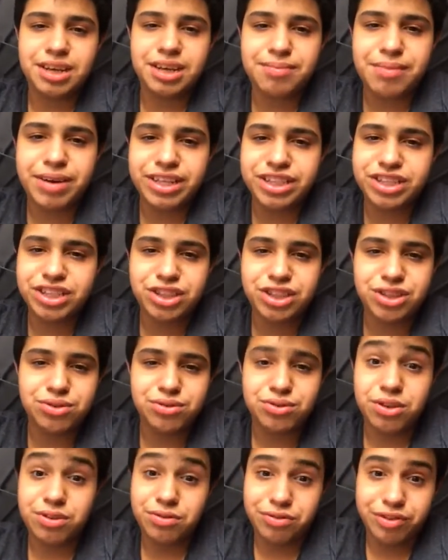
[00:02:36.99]
I might just do
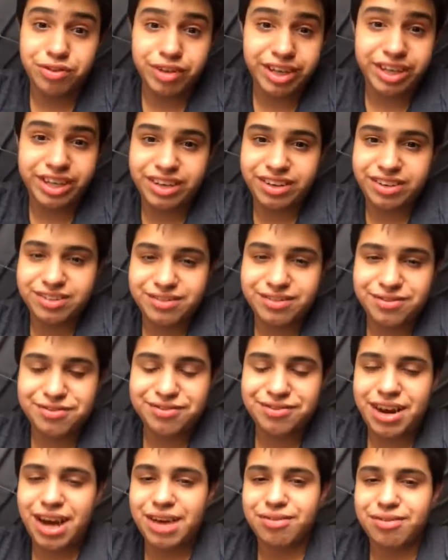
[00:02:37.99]
a freaking
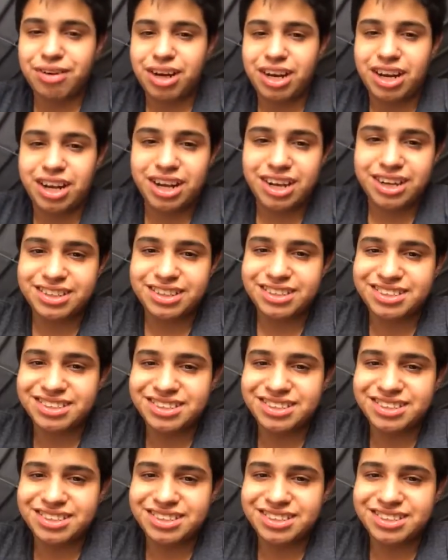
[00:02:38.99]
five o'clock.